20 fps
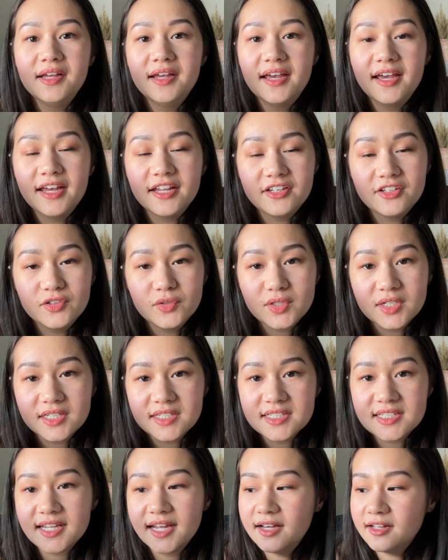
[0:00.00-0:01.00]
And you can
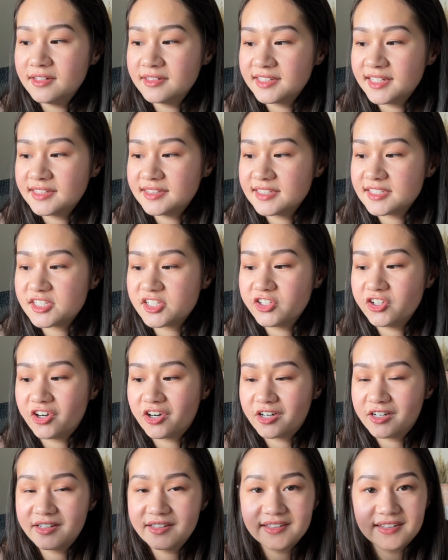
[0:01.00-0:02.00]
tell that this
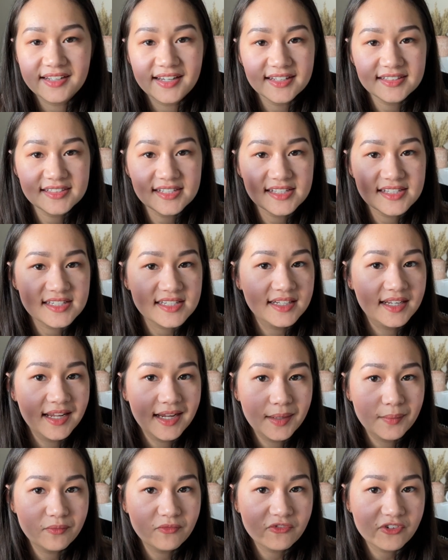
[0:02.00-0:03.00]
yarn gets its
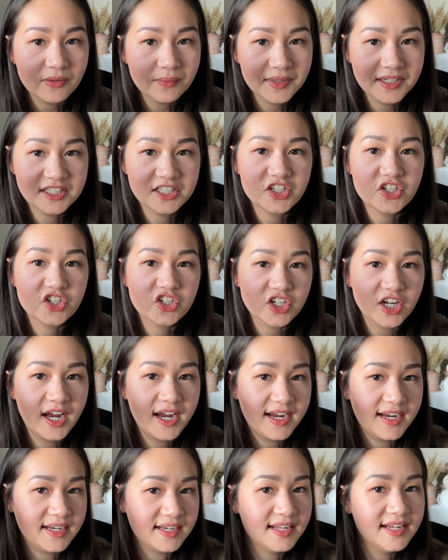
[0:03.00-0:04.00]
name from its
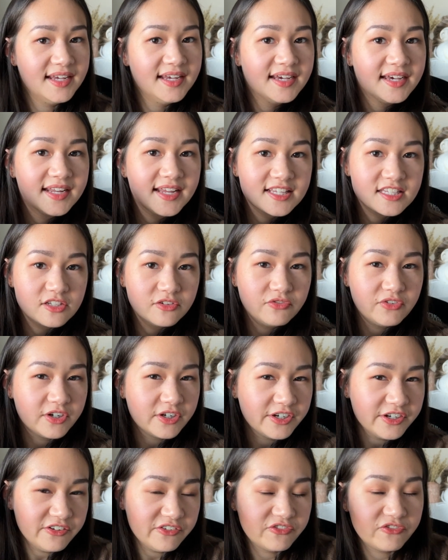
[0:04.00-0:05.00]
shine. It has a
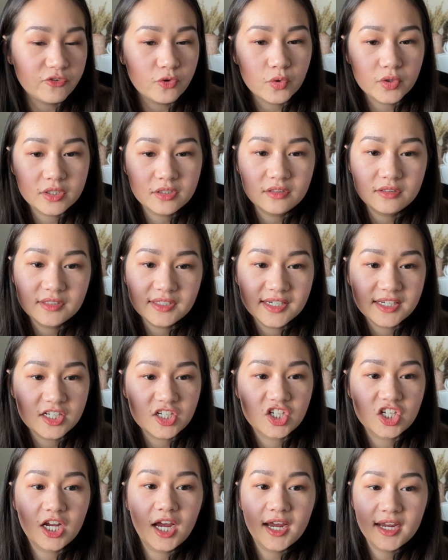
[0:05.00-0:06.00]
very foil-like
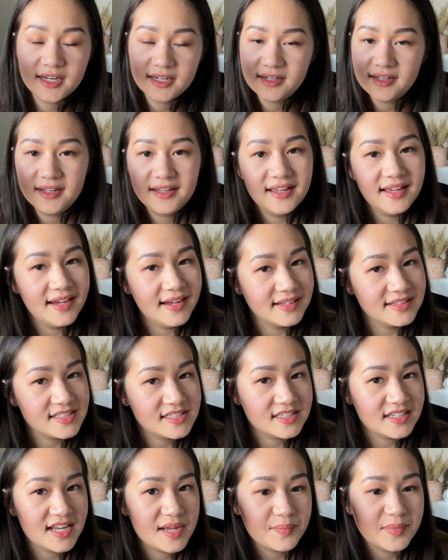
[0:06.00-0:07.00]
shine, hence the
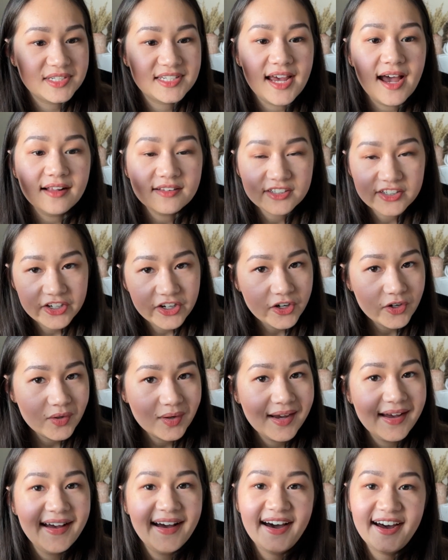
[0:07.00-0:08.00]
name Metallico.
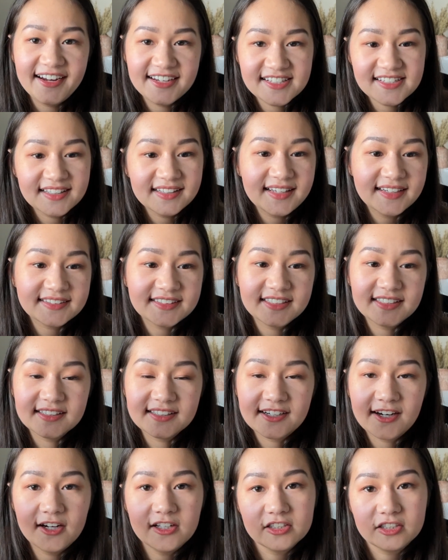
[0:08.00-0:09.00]
I selected the
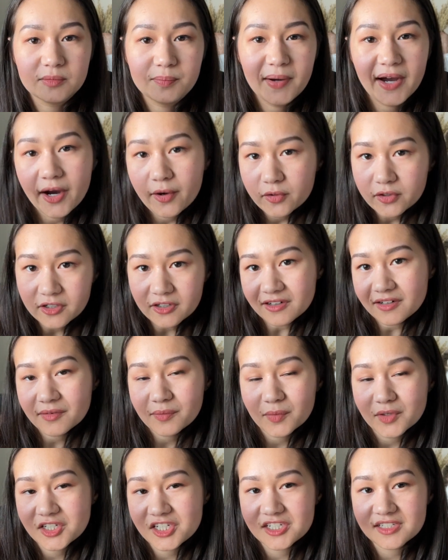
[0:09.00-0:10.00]
color powder,
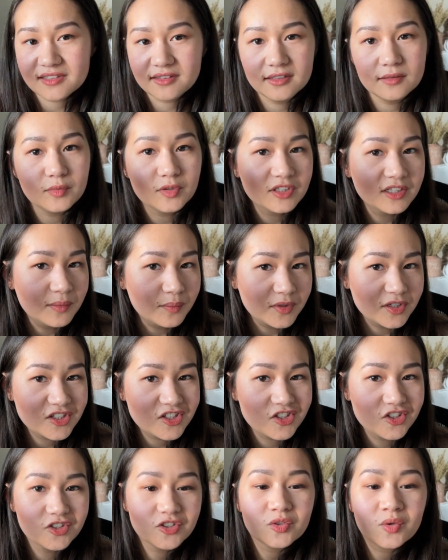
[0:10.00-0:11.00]
which is labeled number
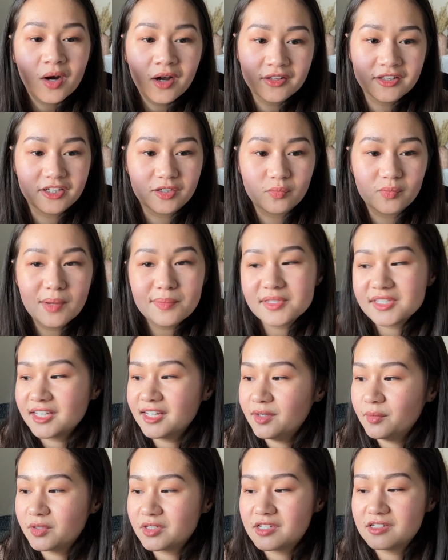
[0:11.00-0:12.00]
2 on their
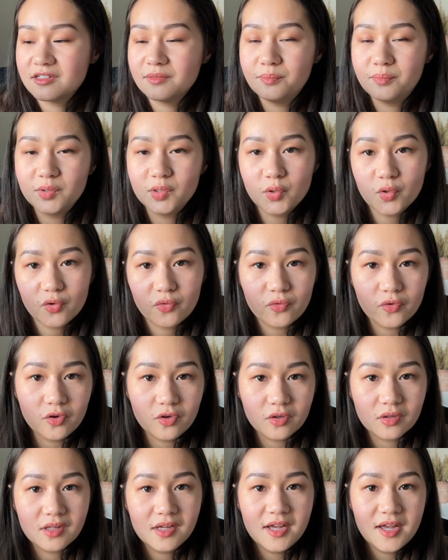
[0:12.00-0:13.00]
website, which is a
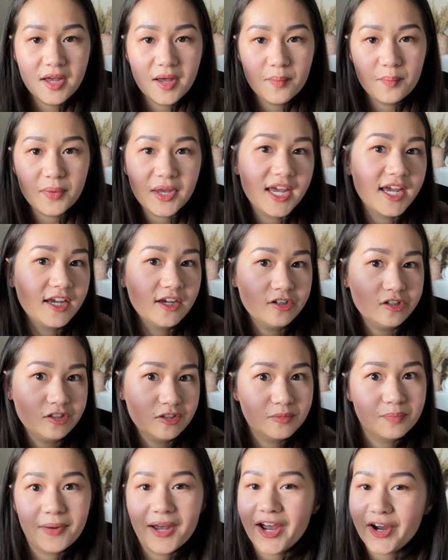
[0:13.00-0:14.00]
beautiful pale
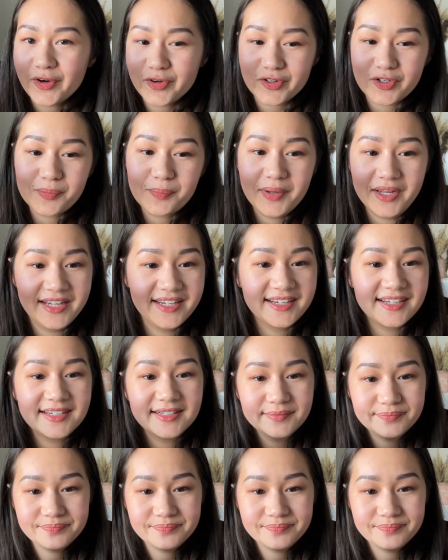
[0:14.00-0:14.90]
powder pink.